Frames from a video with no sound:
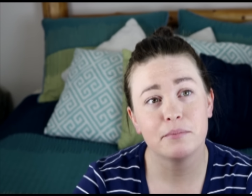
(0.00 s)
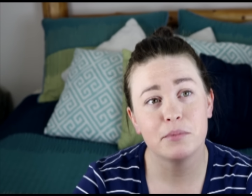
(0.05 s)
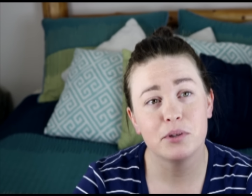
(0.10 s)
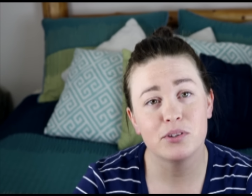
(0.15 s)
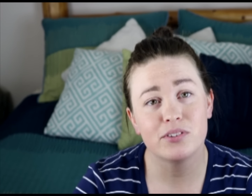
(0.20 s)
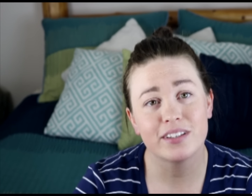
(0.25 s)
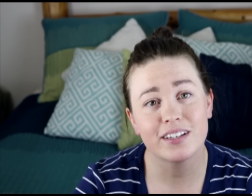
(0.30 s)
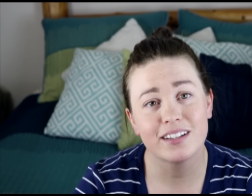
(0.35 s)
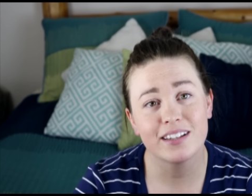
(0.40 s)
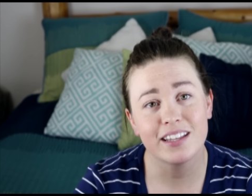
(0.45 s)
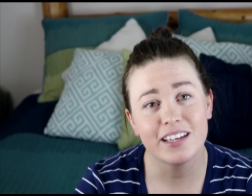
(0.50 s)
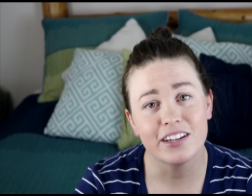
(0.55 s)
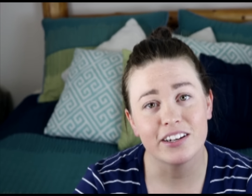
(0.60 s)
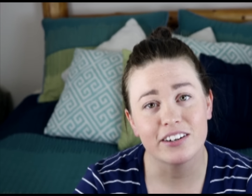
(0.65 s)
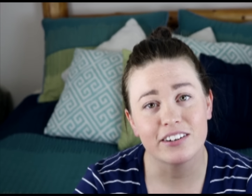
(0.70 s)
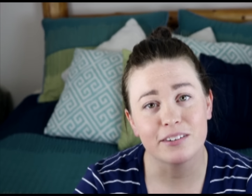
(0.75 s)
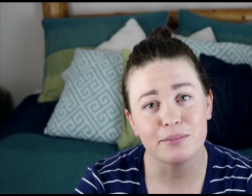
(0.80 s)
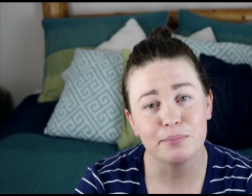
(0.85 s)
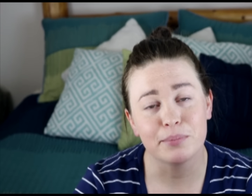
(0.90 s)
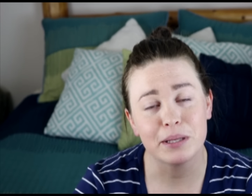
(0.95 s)

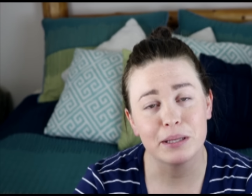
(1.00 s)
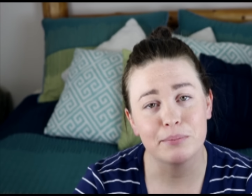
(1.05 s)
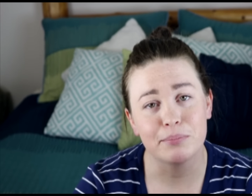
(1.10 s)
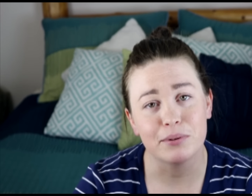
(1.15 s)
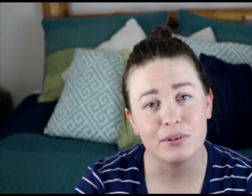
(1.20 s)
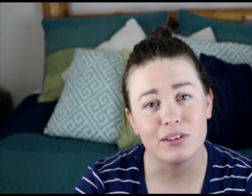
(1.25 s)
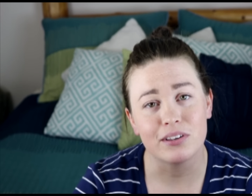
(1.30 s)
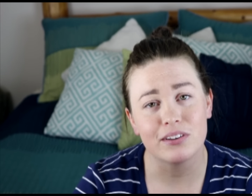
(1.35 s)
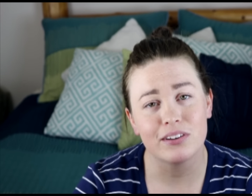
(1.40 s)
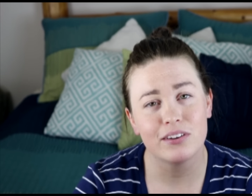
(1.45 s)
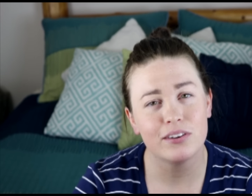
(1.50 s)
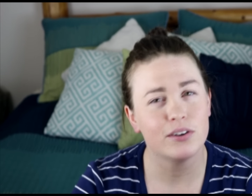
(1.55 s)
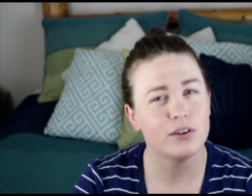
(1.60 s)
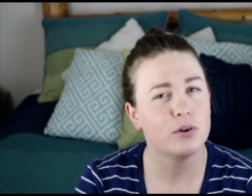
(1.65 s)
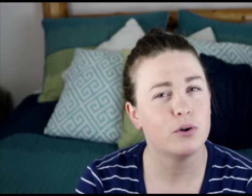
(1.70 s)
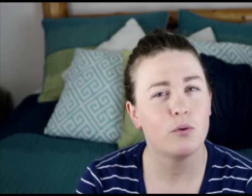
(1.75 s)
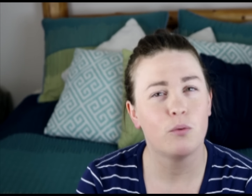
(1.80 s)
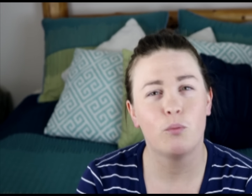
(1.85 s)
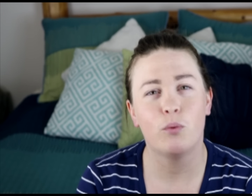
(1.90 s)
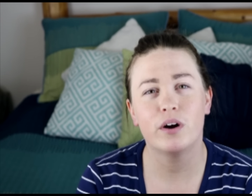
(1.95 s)
Musical.ly people.
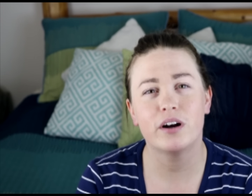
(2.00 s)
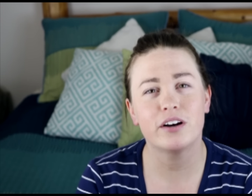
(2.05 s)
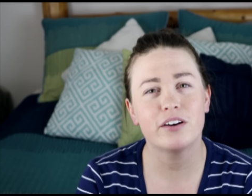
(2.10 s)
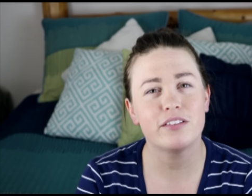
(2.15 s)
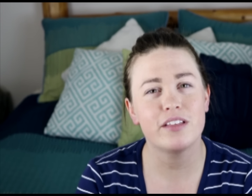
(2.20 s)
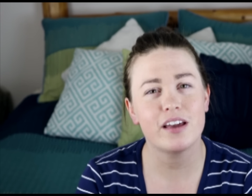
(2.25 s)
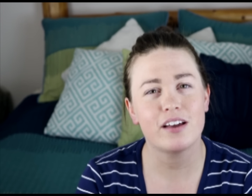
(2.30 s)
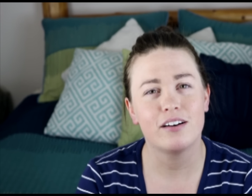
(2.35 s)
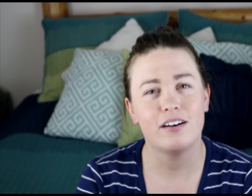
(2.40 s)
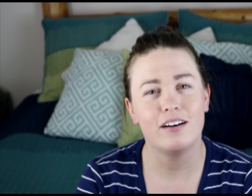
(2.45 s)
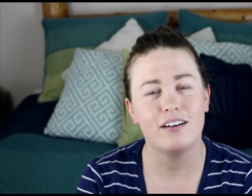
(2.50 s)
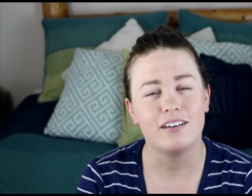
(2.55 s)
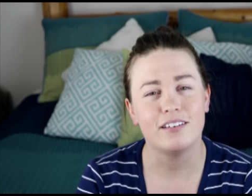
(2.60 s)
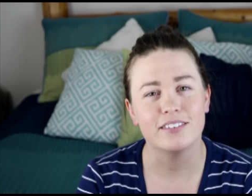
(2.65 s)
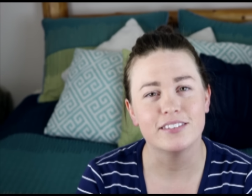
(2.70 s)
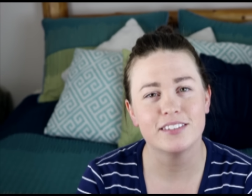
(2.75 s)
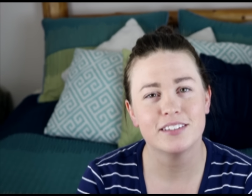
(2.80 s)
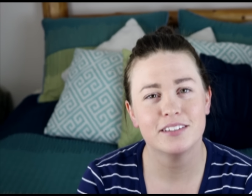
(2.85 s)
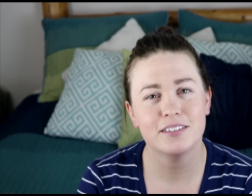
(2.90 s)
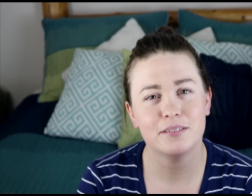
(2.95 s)
What are they
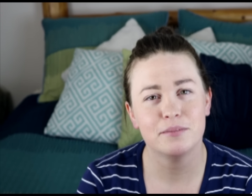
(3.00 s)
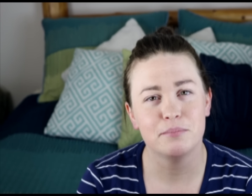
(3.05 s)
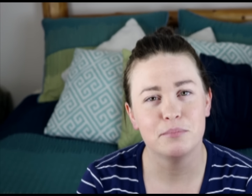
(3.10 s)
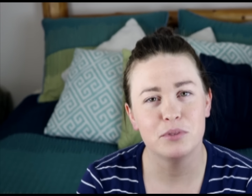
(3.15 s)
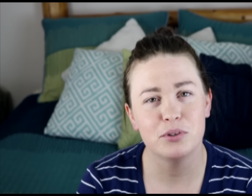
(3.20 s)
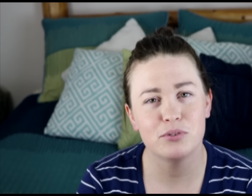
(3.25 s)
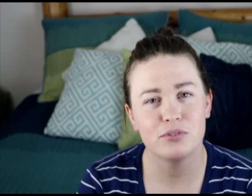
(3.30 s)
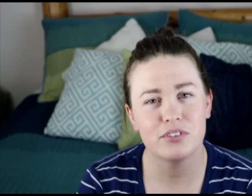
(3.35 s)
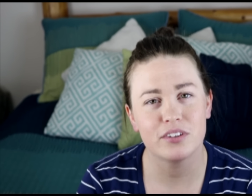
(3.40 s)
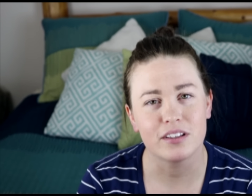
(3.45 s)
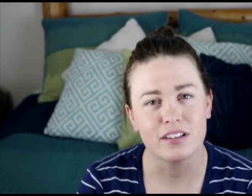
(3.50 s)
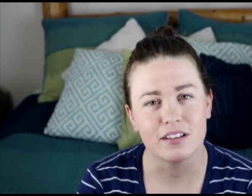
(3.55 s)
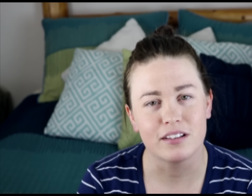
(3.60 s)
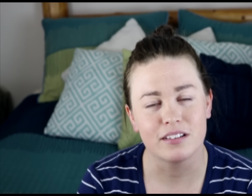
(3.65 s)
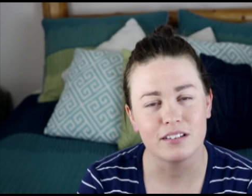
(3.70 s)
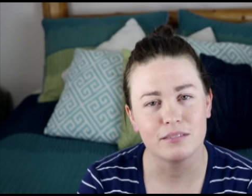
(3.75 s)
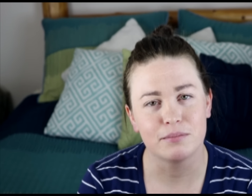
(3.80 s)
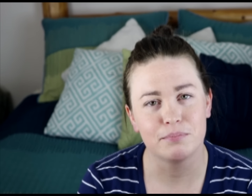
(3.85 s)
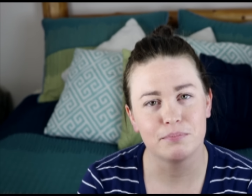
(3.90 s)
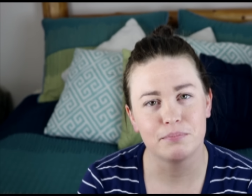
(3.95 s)
called? Music
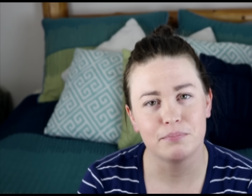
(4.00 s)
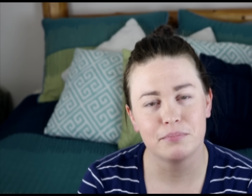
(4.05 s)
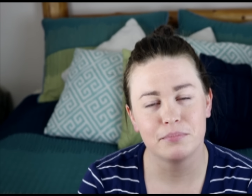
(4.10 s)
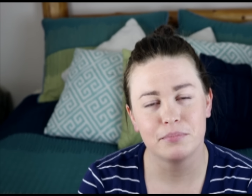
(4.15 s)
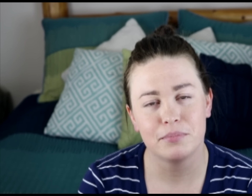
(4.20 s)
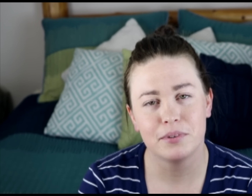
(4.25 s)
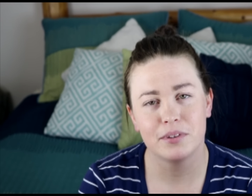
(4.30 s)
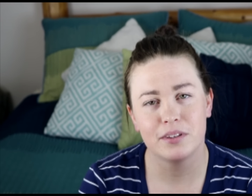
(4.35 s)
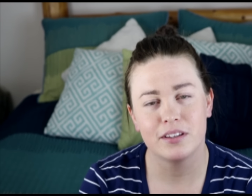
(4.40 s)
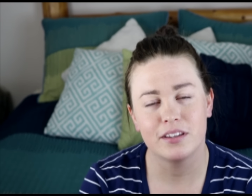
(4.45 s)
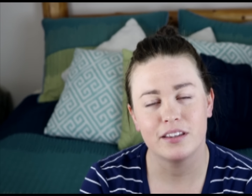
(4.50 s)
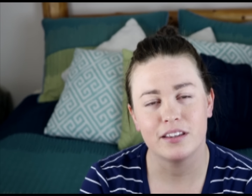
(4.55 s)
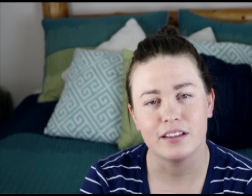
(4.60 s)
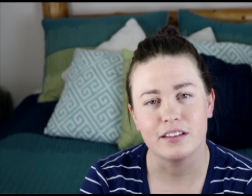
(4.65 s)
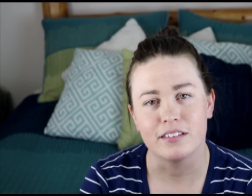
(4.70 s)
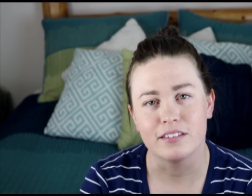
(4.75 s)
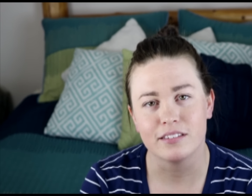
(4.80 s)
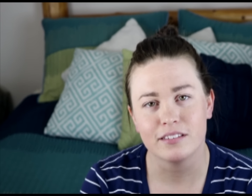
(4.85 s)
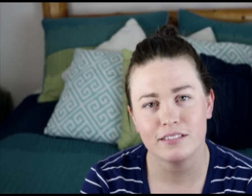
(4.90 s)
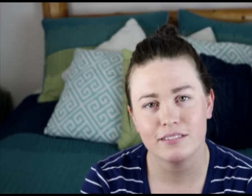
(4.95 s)

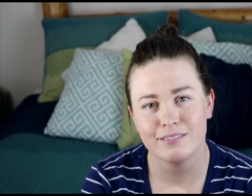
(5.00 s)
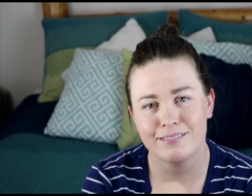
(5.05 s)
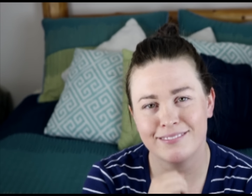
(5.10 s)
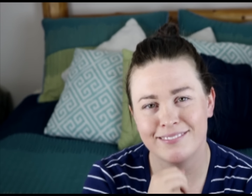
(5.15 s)
kids.